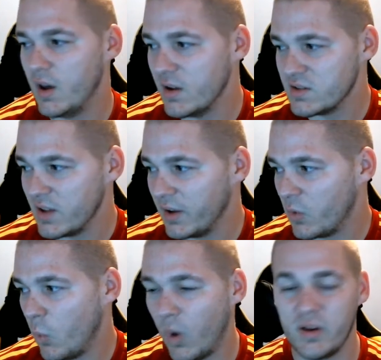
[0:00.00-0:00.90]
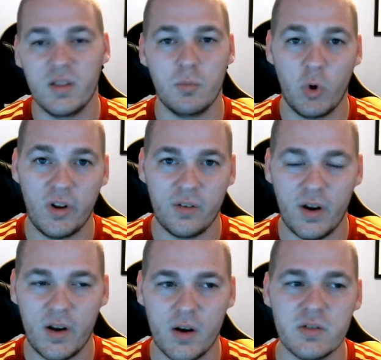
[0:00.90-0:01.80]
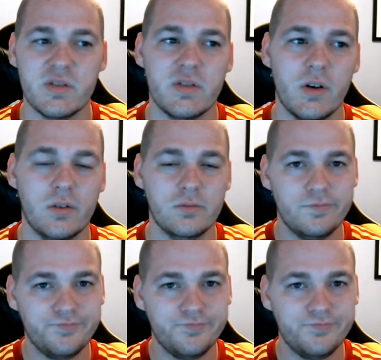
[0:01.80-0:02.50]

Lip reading: It's like 1 in the morning right now, so